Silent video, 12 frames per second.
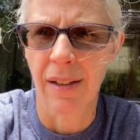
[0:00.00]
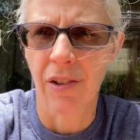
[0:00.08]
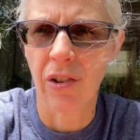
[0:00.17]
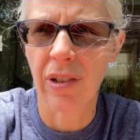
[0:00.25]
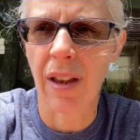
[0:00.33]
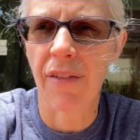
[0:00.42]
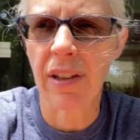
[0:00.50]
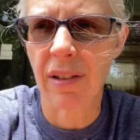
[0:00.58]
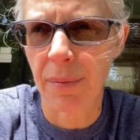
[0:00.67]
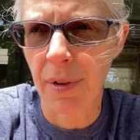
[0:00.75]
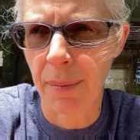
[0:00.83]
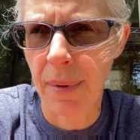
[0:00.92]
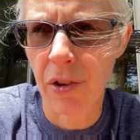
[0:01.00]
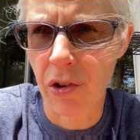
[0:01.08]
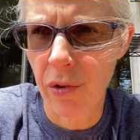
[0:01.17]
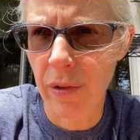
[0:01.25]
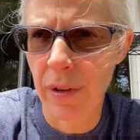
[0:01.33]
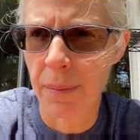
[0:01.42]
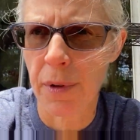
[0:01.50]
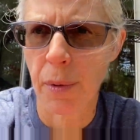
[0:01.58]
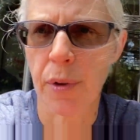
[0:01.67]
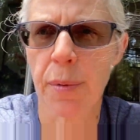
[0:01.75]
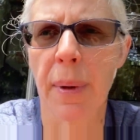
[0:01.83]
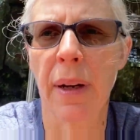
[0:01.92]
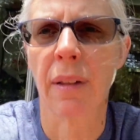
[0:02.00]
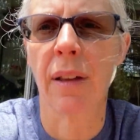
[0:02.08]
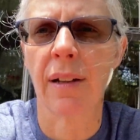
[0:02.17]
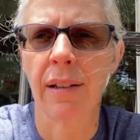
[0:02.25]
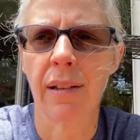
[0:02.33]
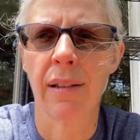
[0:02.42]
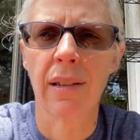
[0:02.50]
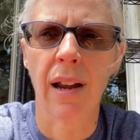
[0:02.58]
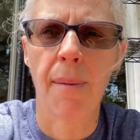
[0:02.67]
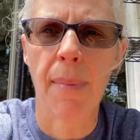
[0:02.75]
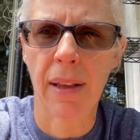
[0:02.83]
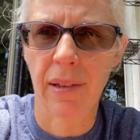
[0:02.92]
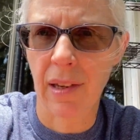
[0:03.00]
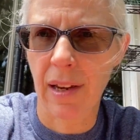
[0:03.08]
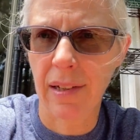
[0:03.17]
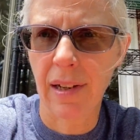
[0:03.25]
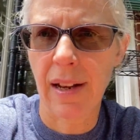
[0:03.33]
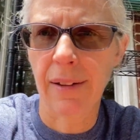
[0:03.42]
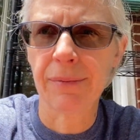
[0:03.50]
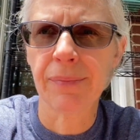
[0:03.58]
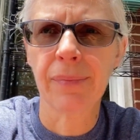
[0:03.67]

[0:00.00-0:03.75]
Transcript: She's having some tummy issues, so we're spending a lot of time outside today.